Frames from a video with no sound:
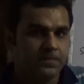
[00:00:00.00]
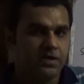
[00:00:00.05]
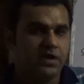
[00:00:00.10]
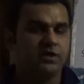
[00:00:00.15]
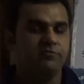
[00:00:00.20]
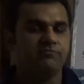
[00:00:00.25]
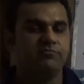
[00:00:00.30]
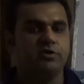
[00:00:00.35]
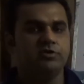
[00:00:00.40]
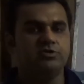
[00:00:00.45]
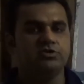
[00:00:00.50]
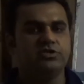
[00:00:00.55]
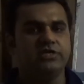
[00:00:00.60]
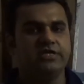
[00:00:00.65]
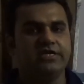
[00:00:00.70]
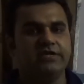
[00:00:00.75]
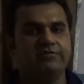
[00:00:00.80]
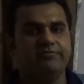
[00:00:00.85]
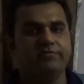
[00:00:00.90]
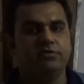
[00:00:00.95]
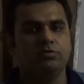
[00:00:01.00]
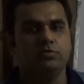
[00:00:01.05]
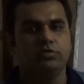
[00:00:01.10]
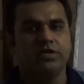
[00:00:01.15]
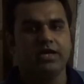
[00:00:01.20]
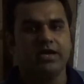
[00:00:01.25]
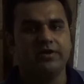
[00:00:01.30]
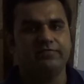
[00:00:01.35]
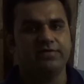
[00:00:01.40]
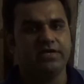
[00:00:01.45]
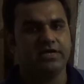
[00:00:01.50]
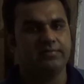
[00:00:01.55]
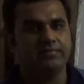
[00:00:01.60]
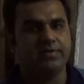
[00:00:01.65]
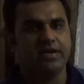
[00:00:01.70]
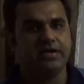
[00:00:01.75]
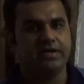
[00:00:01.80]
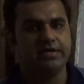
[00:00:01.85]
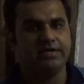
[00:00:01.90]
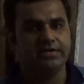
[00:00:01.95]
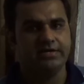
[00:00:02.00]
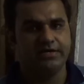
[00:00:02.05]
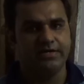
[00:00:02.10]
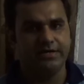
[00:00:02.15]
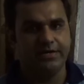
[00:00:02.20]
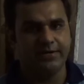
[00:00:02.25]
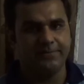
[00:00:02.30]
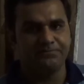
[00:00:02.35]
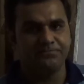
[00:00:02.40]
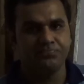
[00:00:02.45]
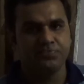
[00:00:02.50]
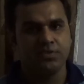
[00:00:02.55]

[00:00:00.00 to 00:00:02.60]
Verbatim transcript: Unfortunately, we don't have that market in India.